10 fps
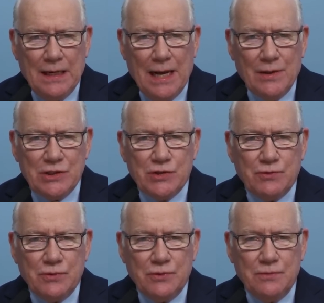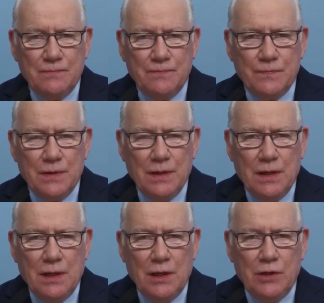Now, it's true,
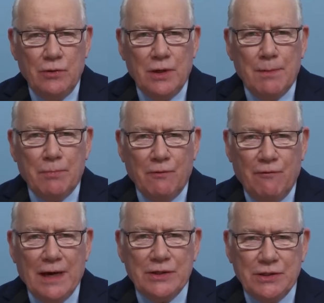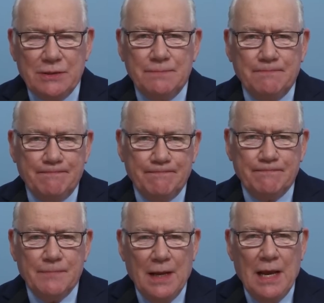due to imperfection
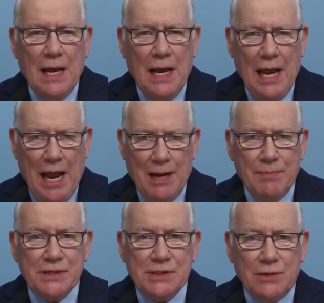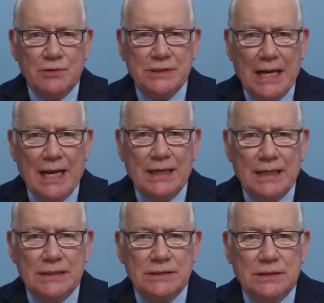and
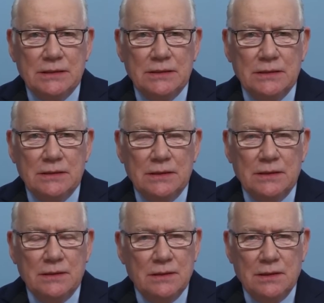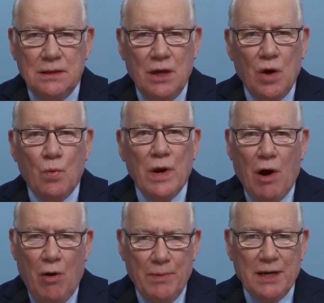misunderstandings, we
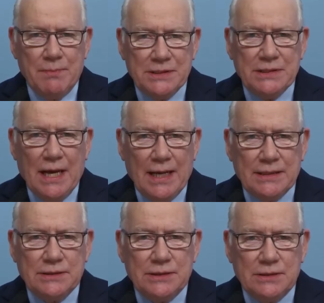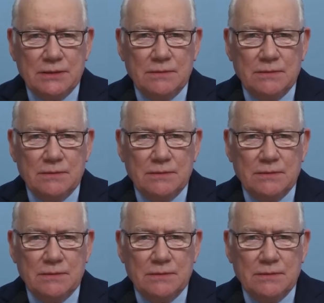all make mistakes.